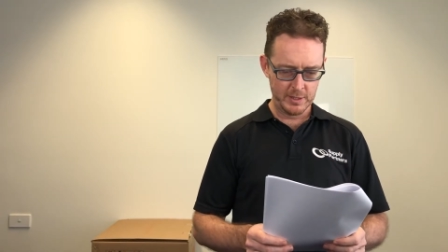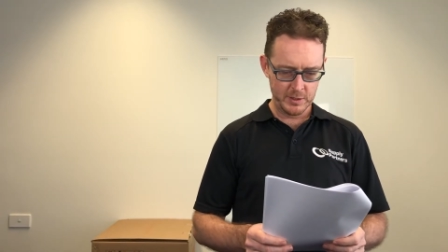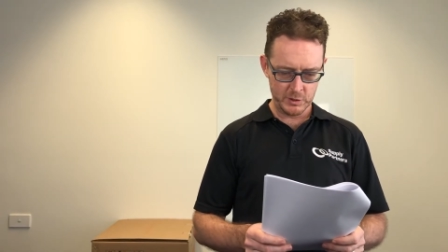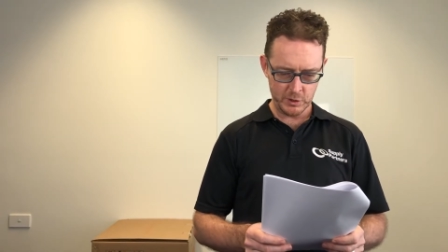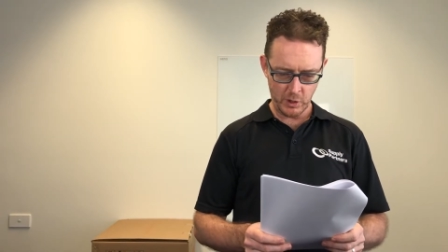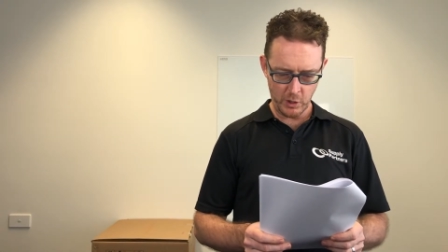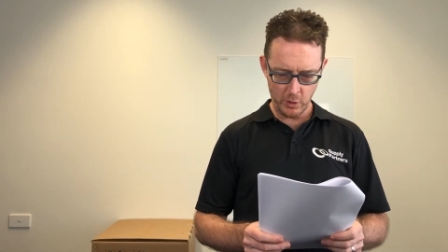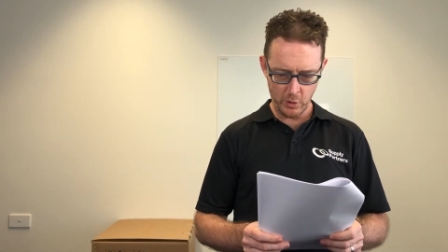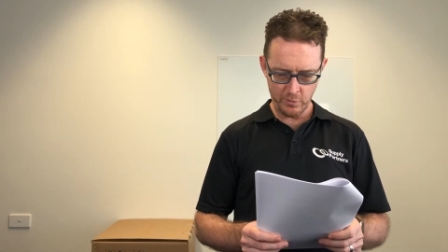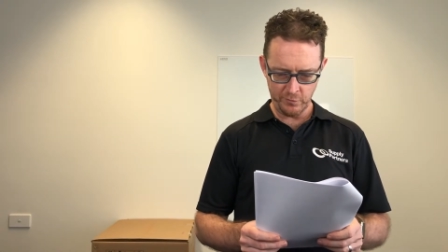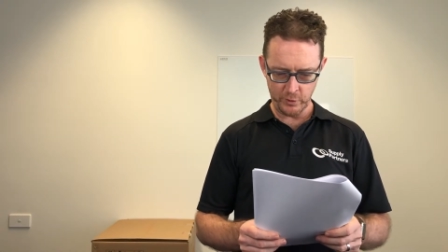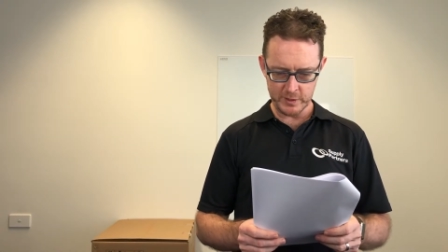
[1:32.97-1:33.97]

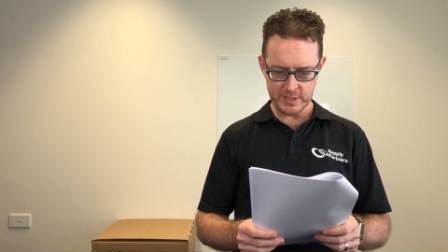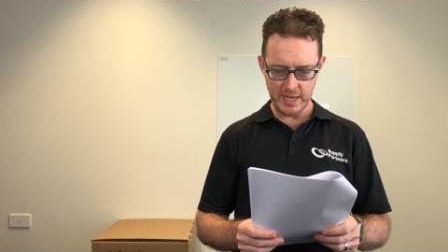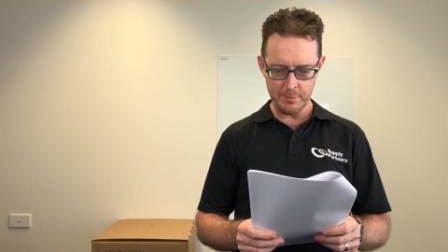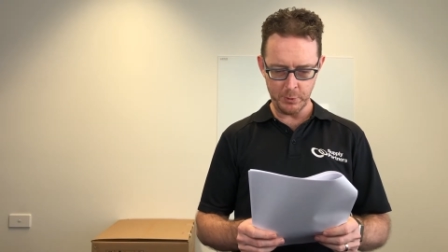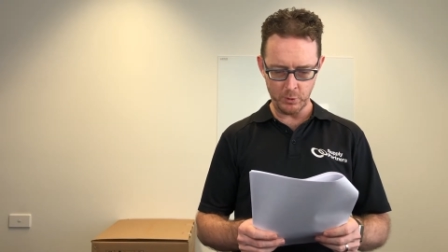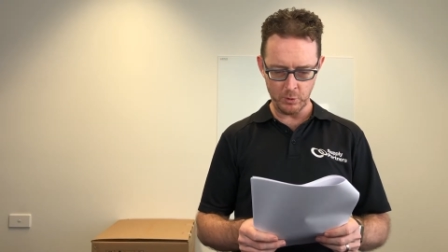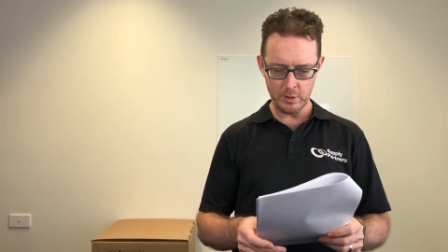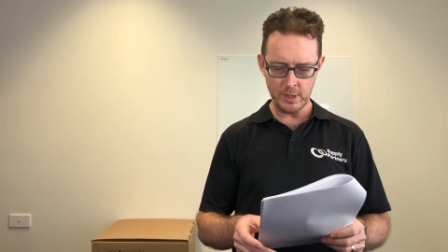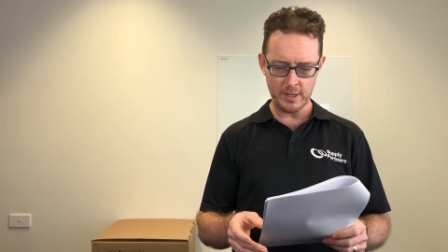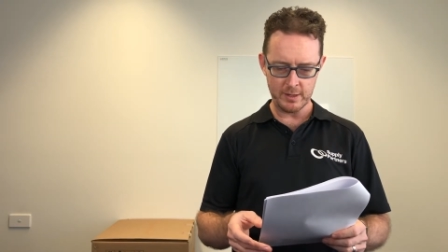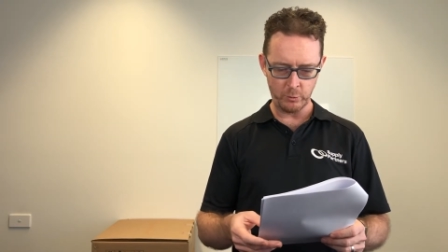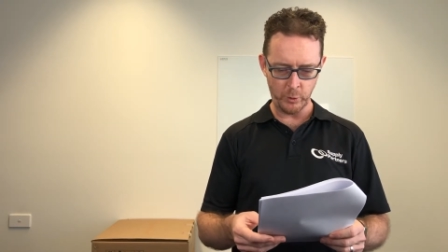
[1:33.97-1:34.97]
So, for example,
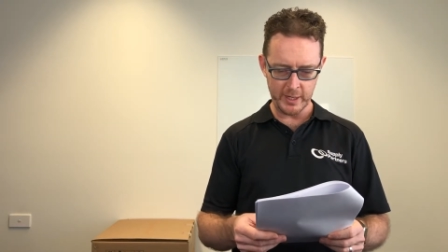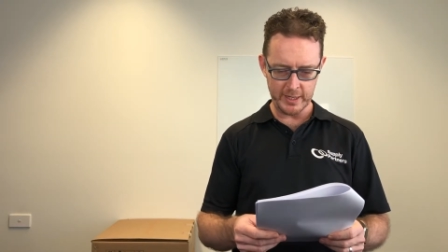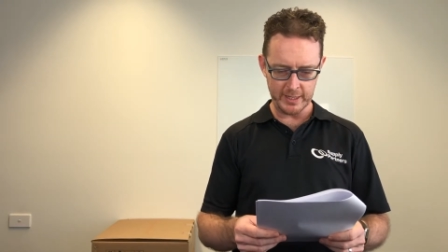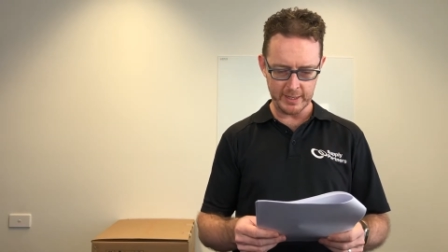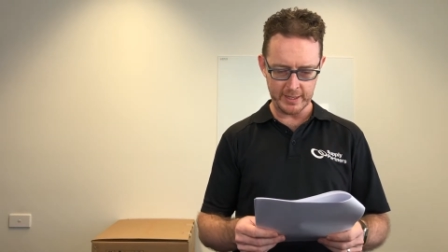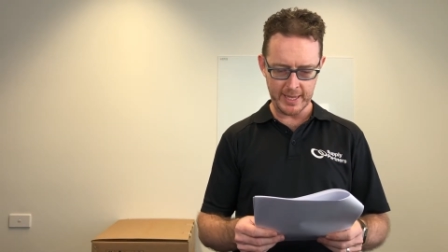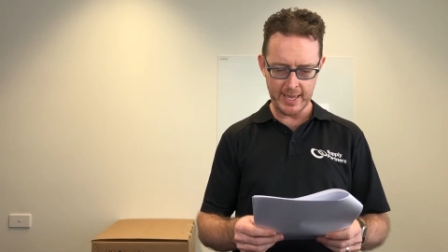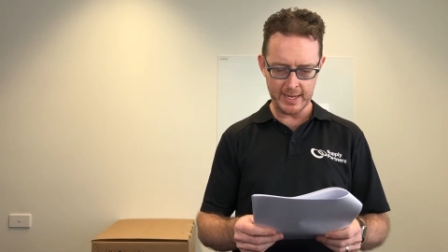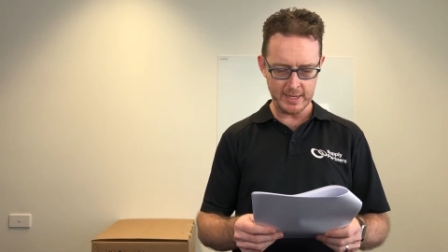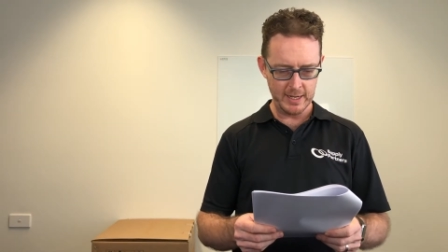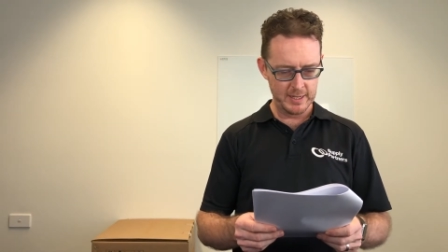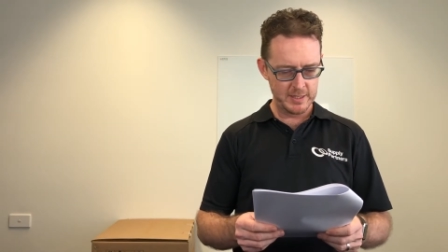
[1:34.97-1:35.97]
reading
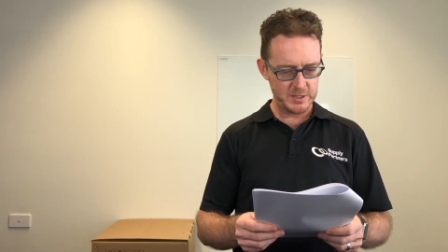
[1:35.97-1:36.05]
again,